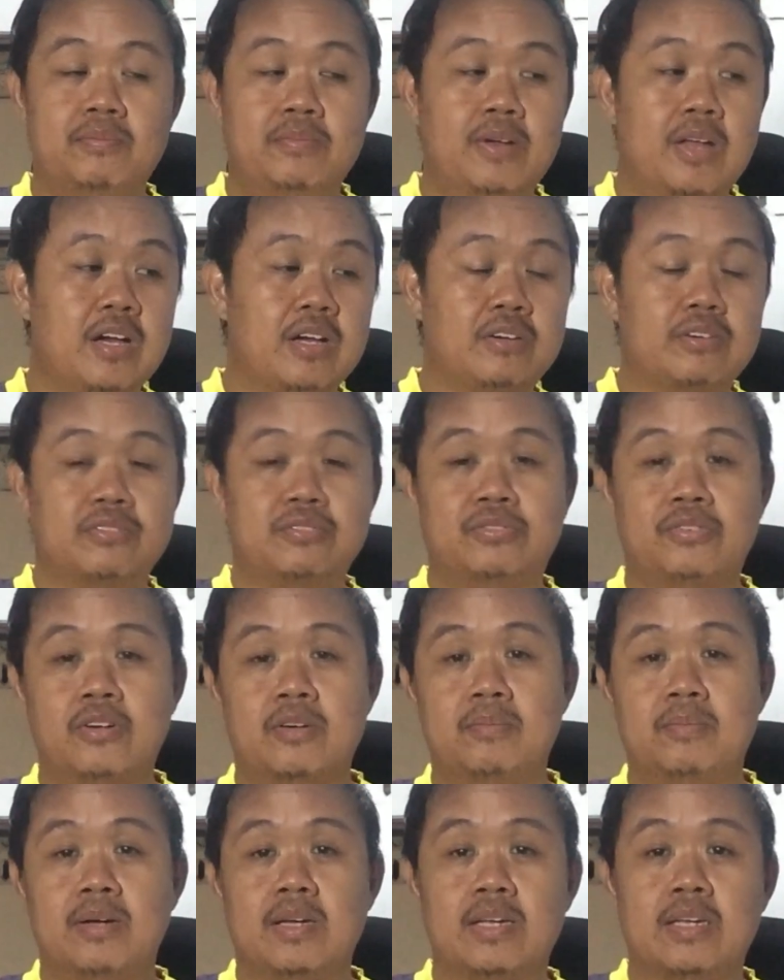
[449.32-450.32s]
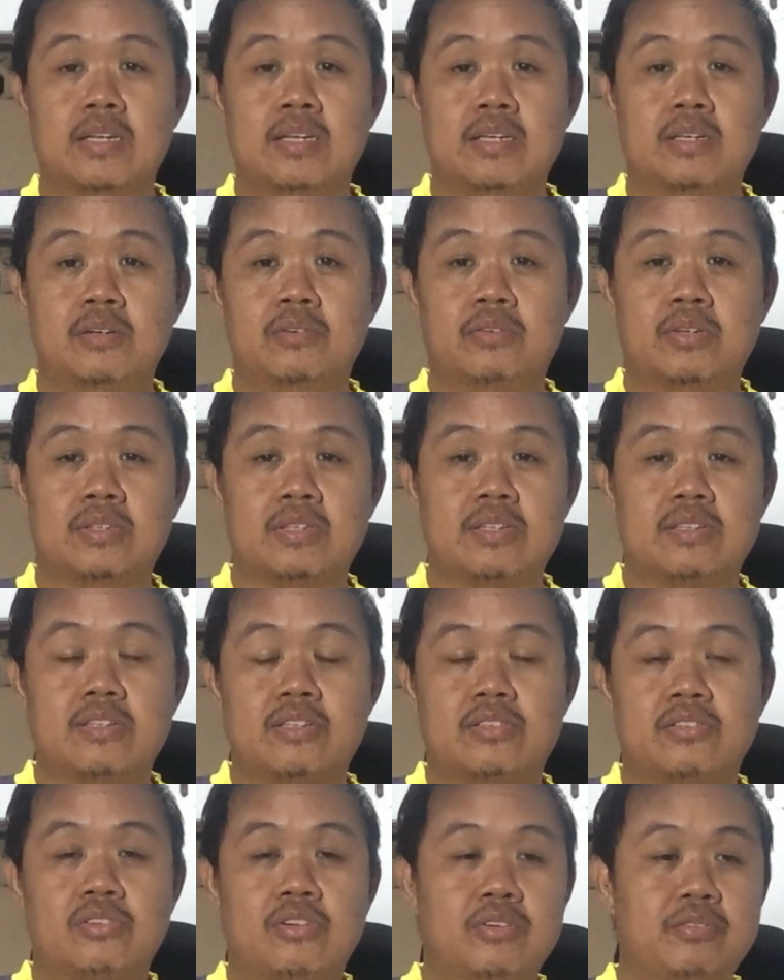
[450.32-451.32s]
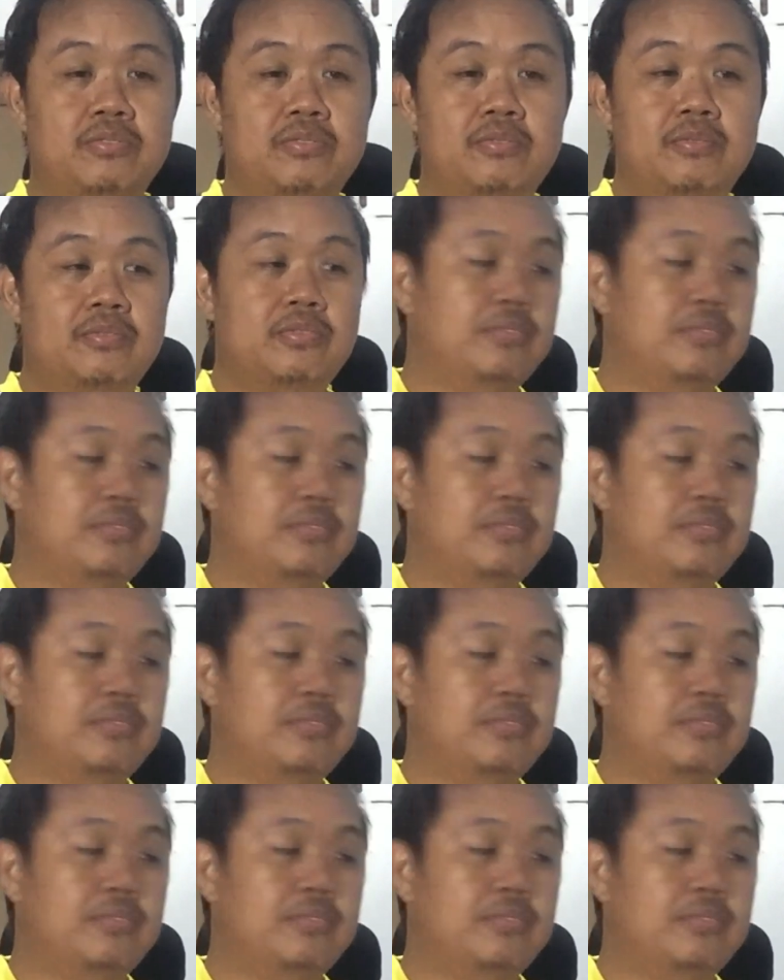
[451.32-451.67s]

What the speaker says: vlog for my what is this called,